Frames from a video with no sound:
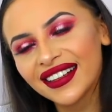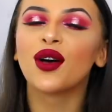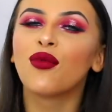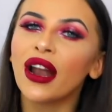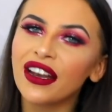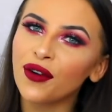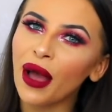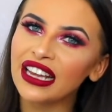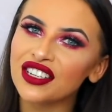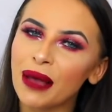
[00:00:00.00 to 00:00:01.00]
So a wonderful
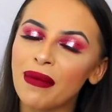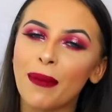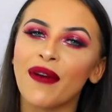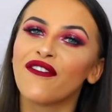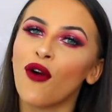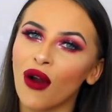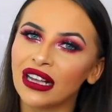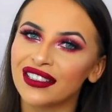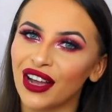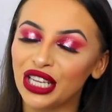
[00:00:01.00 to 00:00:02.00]
angel I met before
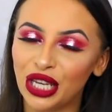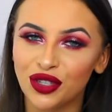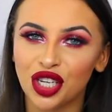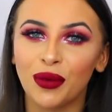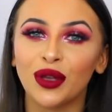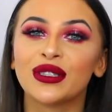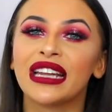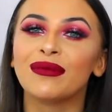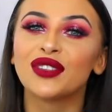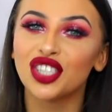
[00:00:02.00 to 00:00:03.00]
I started YouTube, whose
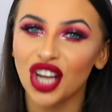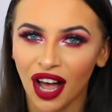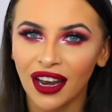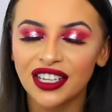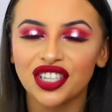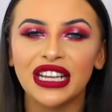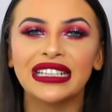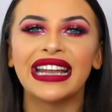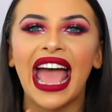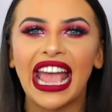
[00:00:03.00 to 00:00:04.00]
name's Charlotte. She
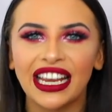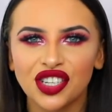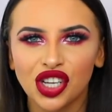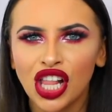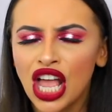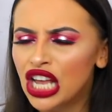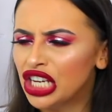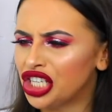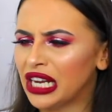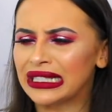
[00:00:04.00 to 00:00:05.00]
is an angel.
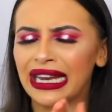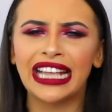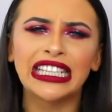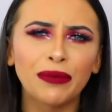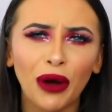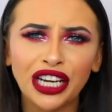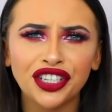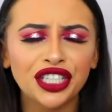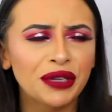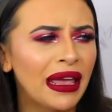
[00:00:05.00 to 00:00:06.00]
She is an
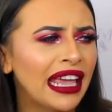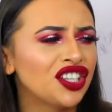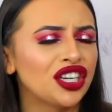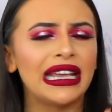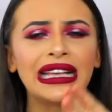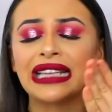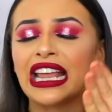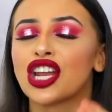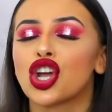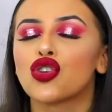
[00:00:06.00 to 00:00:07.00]
inspiration to me. She is
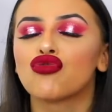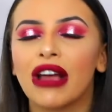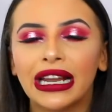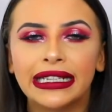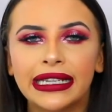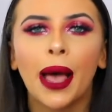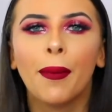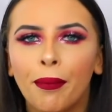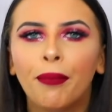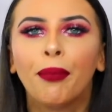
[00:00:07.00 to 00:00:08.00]

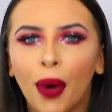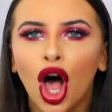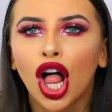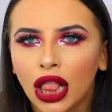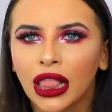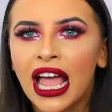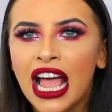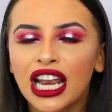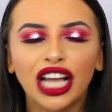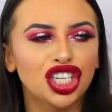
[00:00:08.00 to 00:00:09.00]
incredible. Bull.
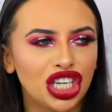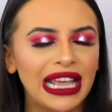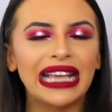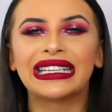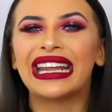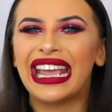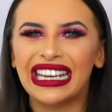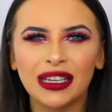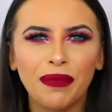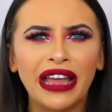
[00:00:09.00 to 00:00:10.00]
Like, she is an
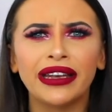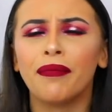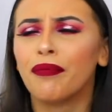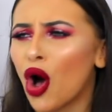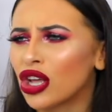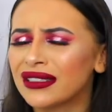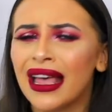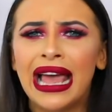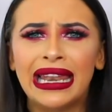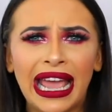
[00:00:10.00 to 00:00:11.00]
independent boss
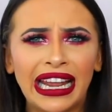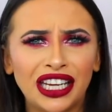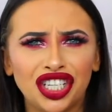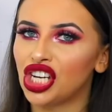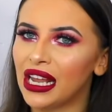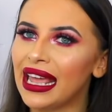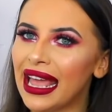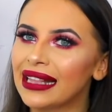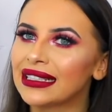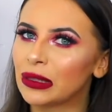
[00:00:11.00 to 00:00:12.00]
lady. She
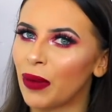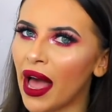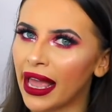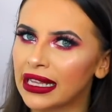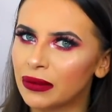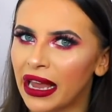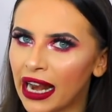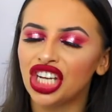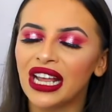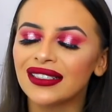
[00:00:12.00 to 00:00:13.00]
inspires me.
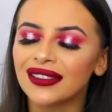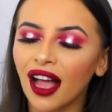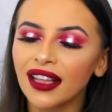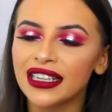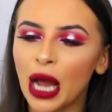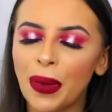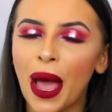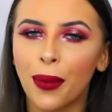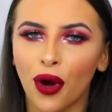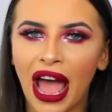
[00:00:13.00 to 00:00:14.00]
Like, she has started up
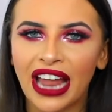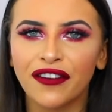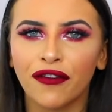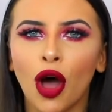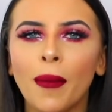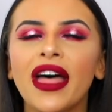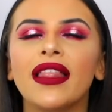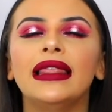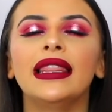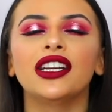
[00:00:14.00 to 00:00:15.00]
her brand from
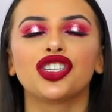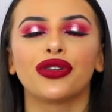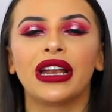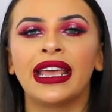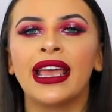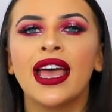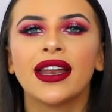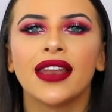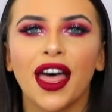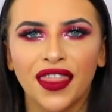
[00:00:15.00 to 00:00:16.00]
literally
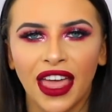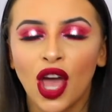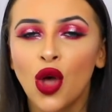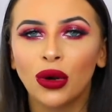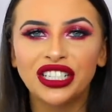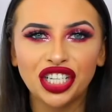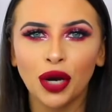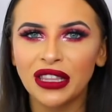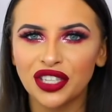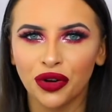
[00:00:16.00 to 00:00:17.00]
nothing. When she
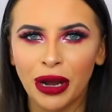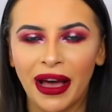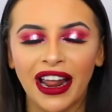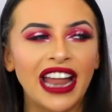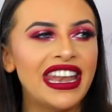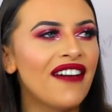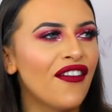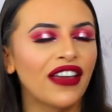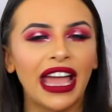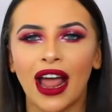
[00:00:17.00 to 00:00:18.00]
told me the story about it, I
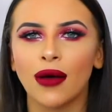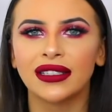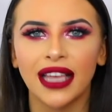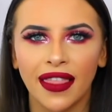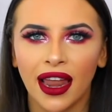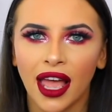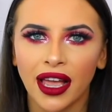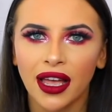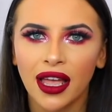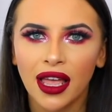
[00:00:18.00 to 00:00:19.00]
never forget it. I was sitting there
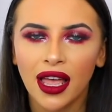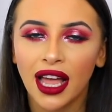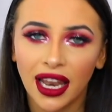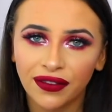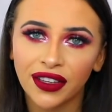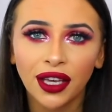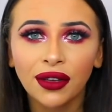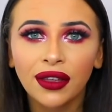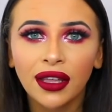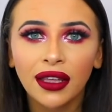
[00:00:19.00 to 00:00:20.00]
like, I love
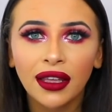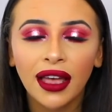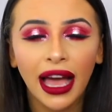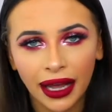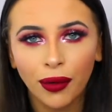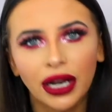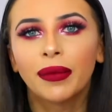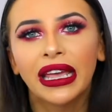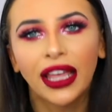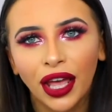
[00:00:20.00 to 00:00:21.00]
you and I want to
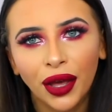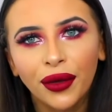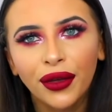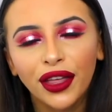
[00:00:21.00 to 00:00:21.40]
be you.